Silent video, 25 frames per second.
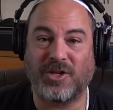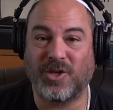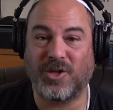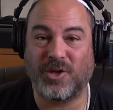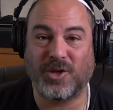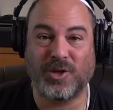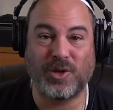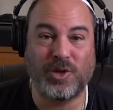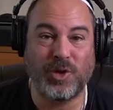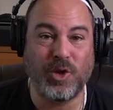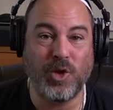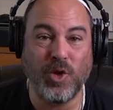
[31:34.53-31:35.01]

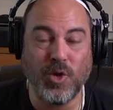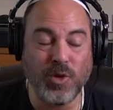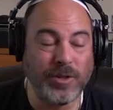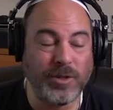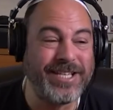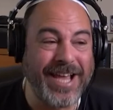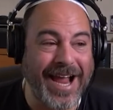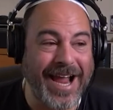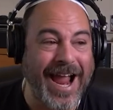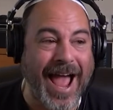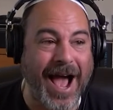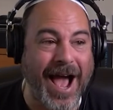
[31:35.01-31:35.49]
You're
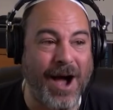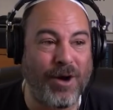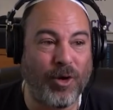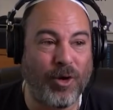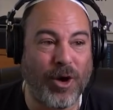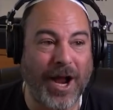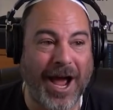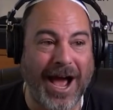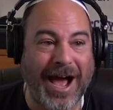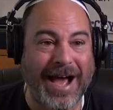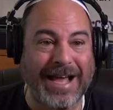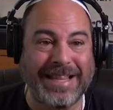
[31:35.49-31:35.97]
losing
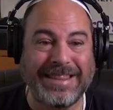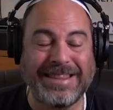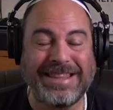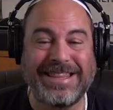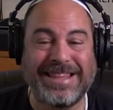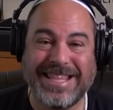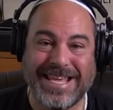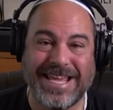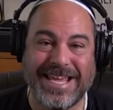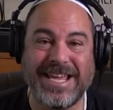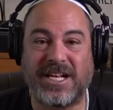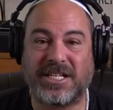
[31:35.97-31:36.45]
out on
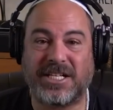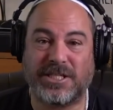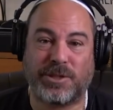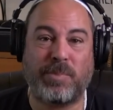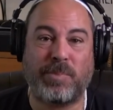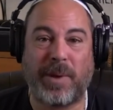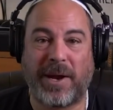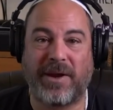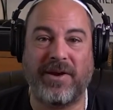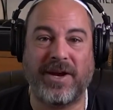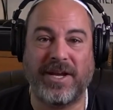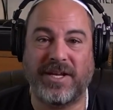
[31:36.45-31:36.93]
the
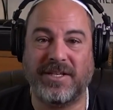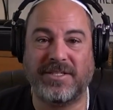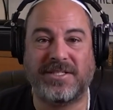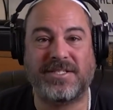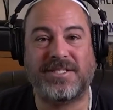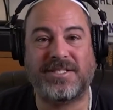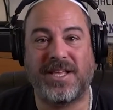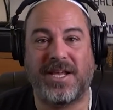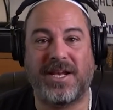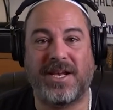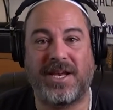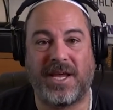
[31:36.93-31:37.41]

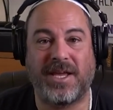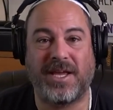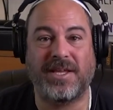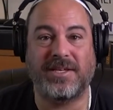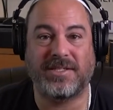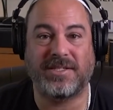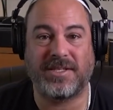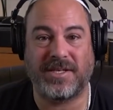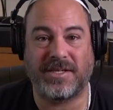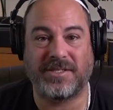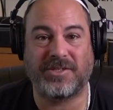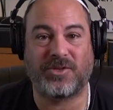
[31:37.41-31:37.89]
experience that
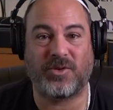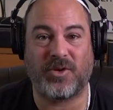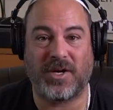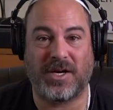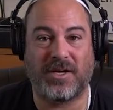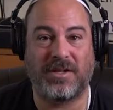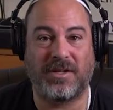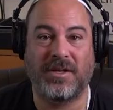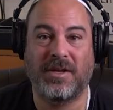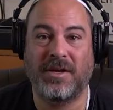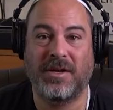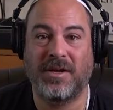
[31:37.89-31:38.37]
is
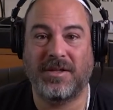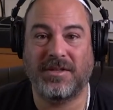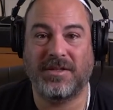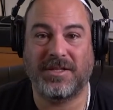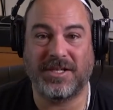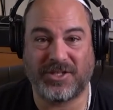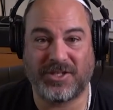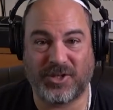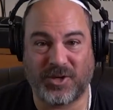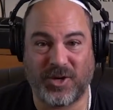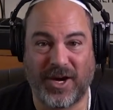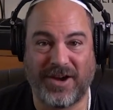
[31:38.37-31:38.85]
Israel,
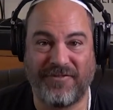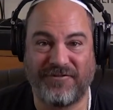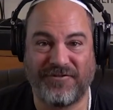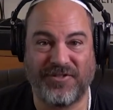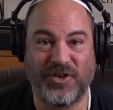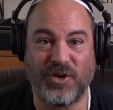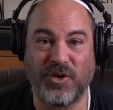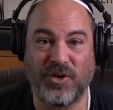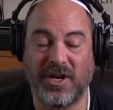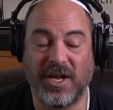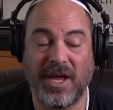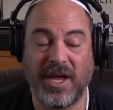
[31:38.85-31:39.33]
the street
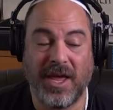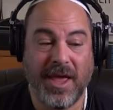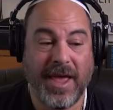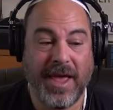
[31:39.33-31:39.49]
food.